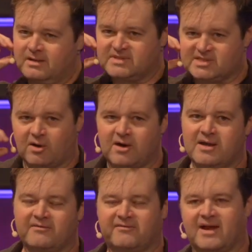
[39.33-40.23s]

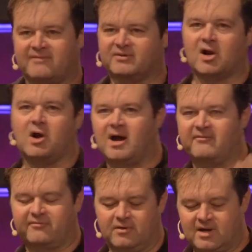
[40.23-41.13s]
sorry if I have to
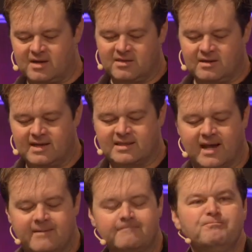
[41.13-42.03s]
cough or anything like
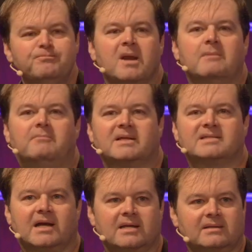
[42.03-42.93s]
that.
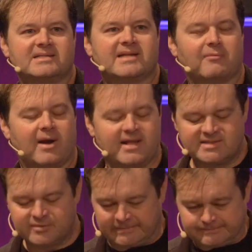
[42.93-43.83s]
But let's get right
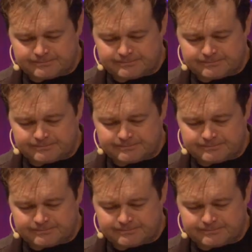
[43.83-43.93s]
into it.